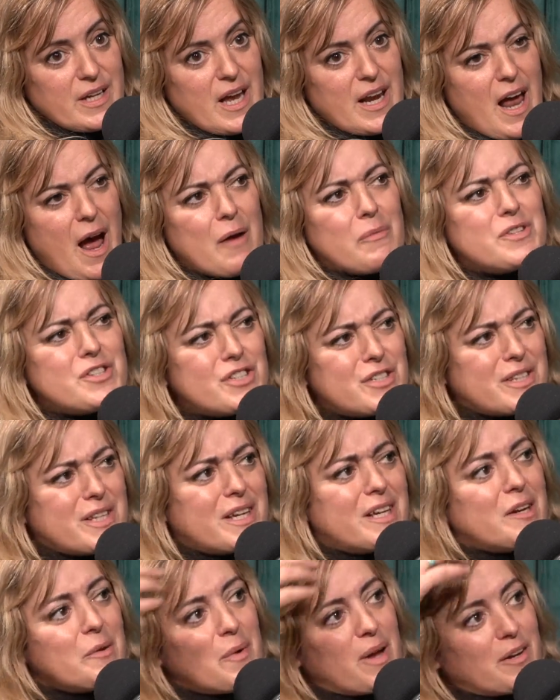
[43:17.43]
And I was just
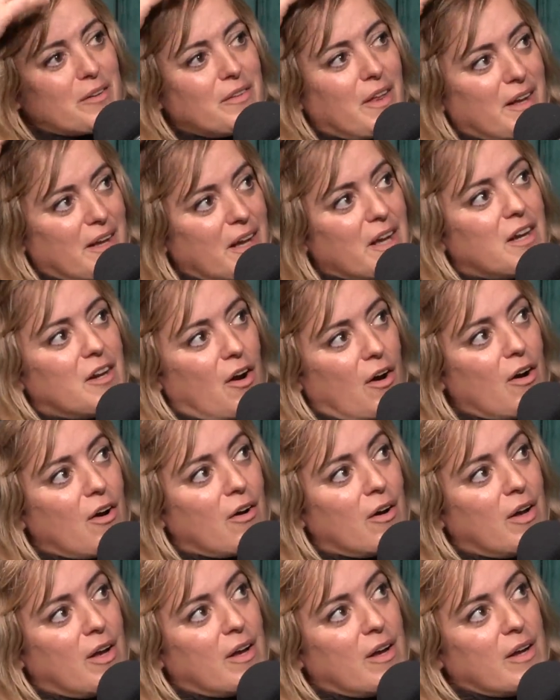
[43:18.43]
thinking about like in our